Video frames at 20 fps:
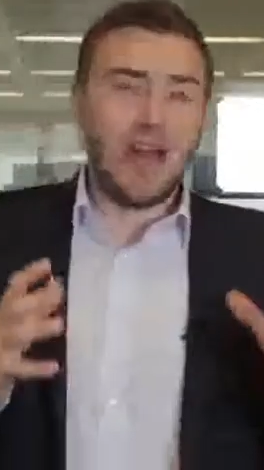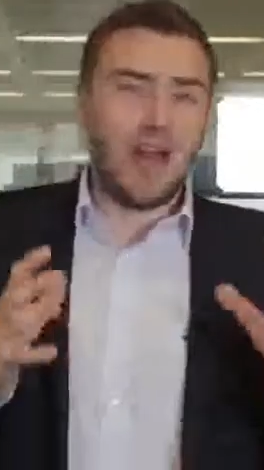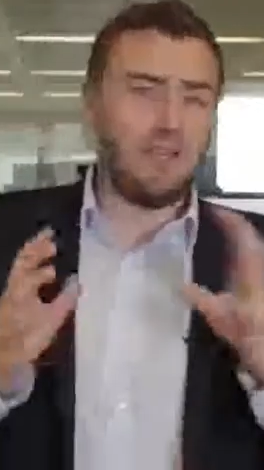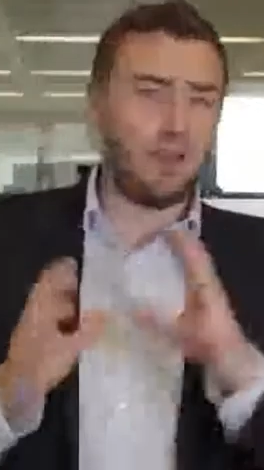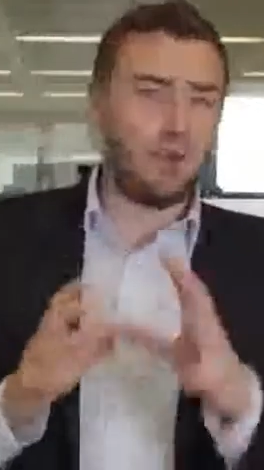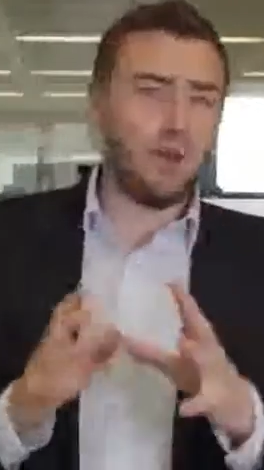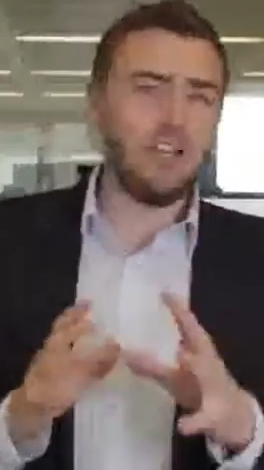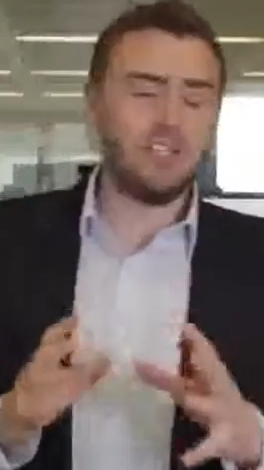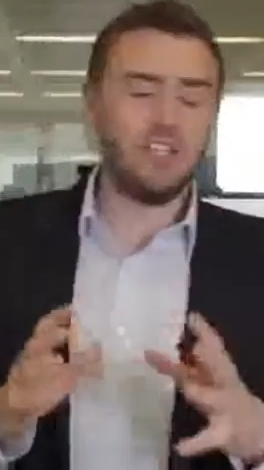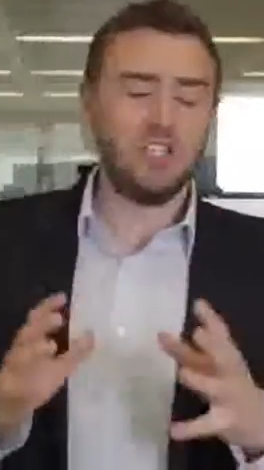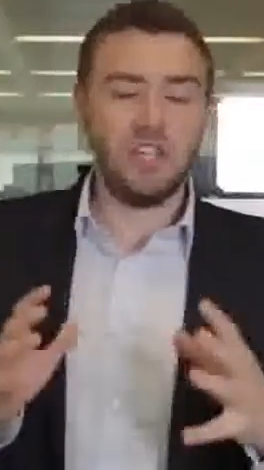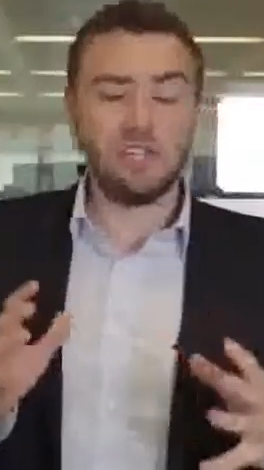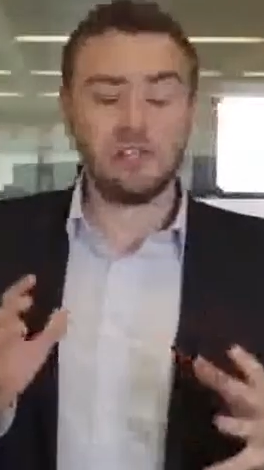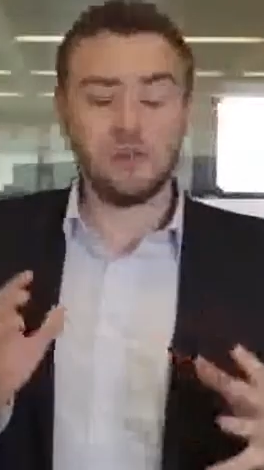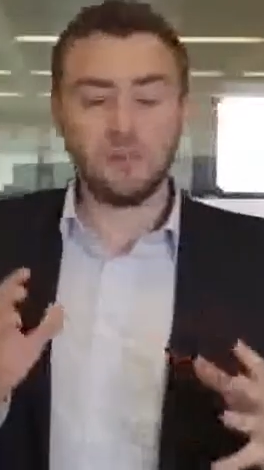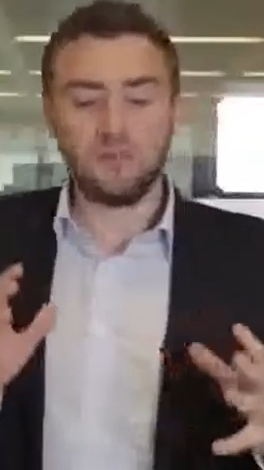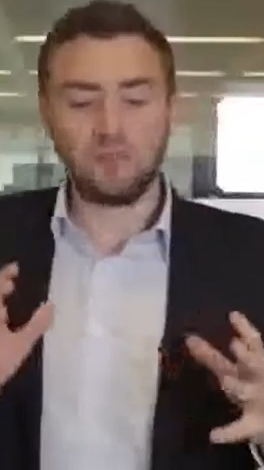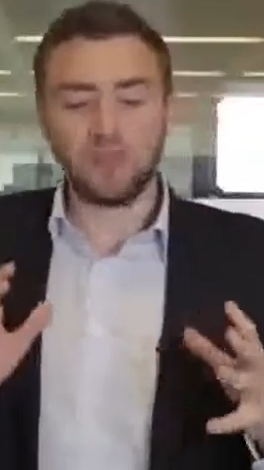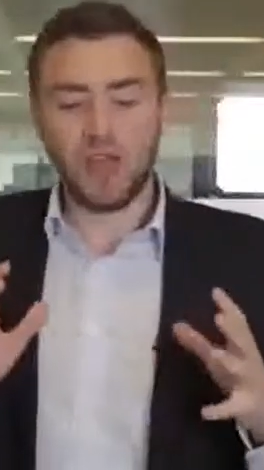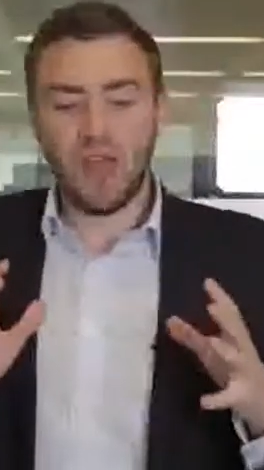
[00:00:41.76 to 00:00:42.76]
And the question
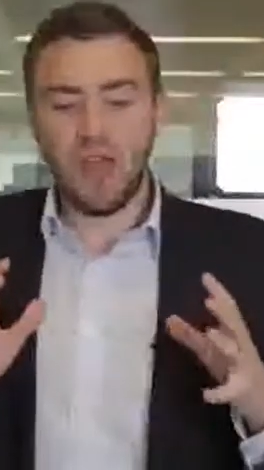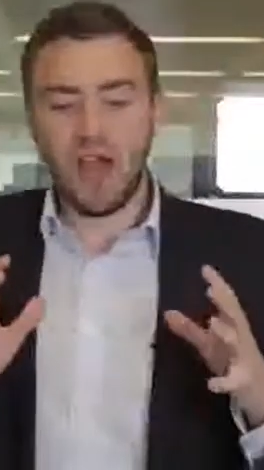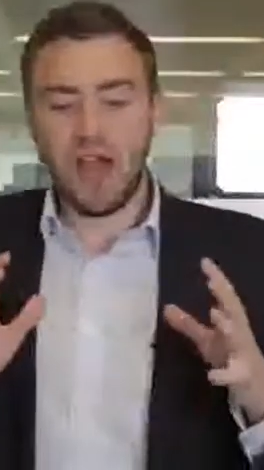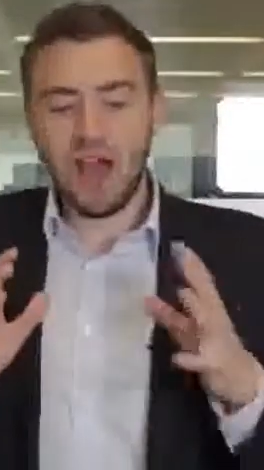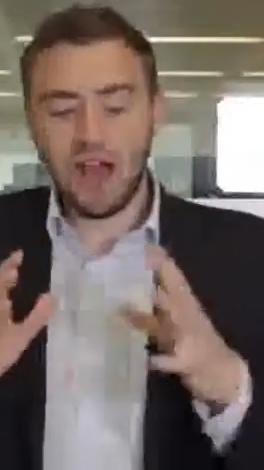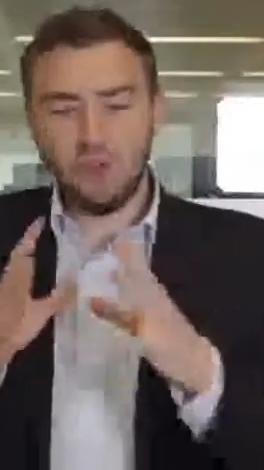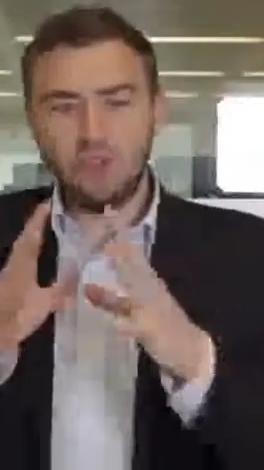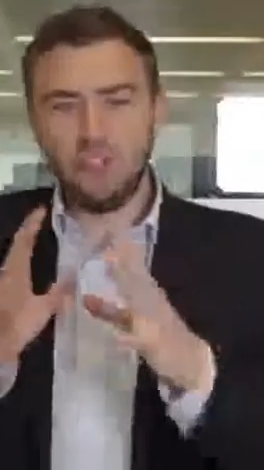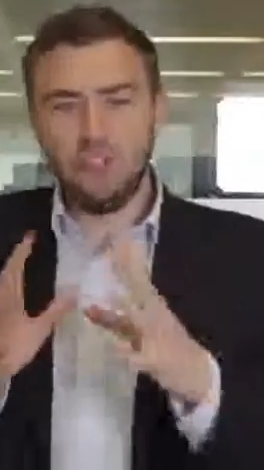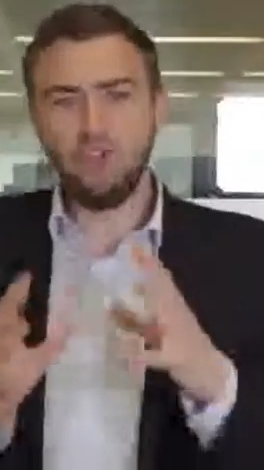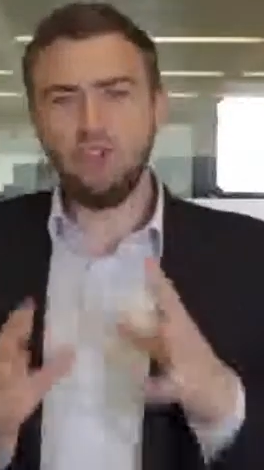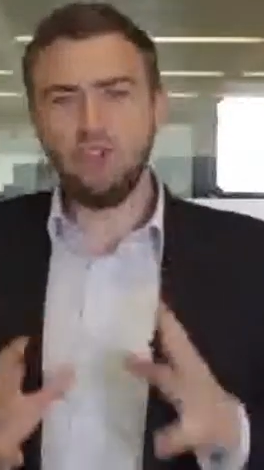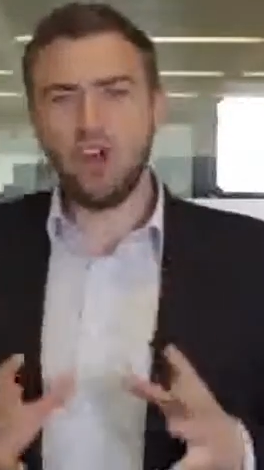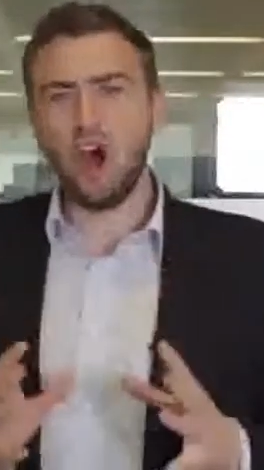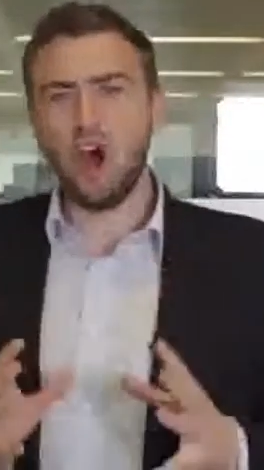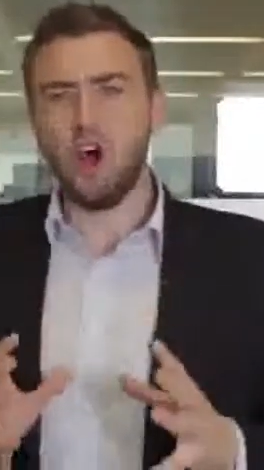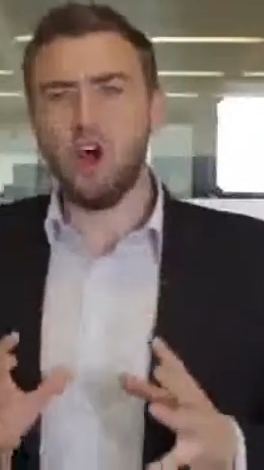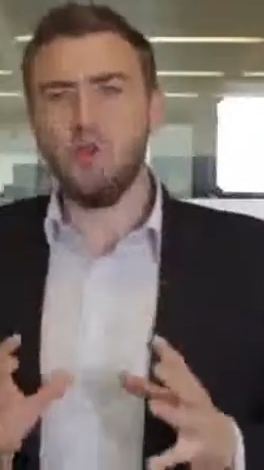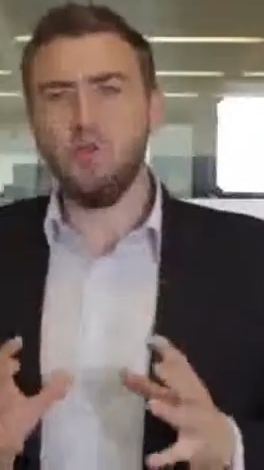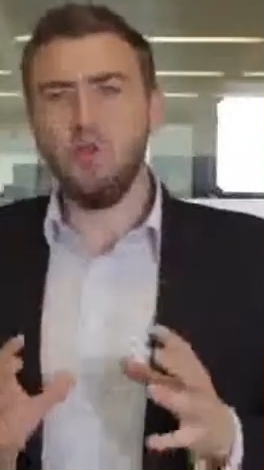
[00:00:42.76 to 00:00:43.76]
is, how do you
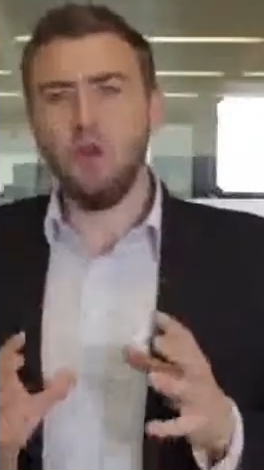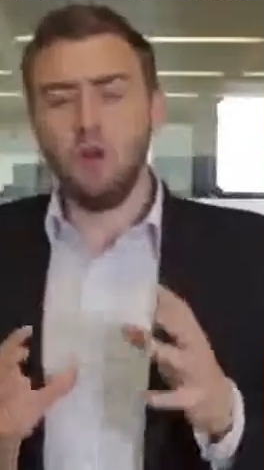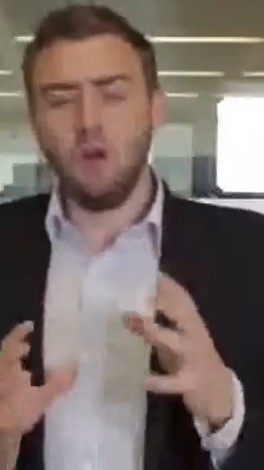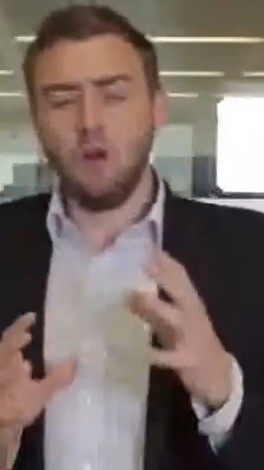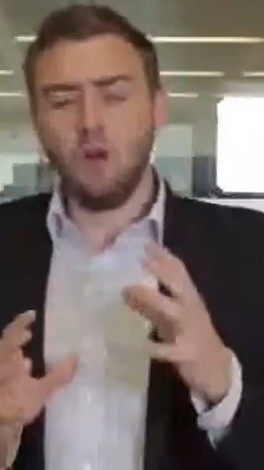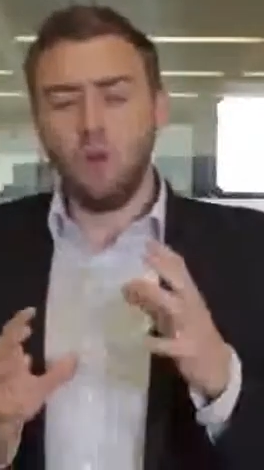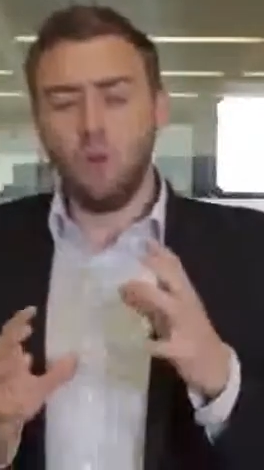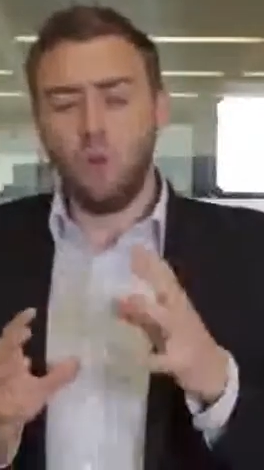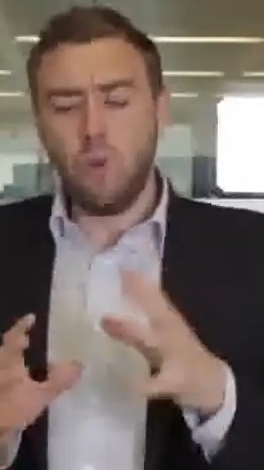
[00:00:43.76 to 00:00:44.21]
know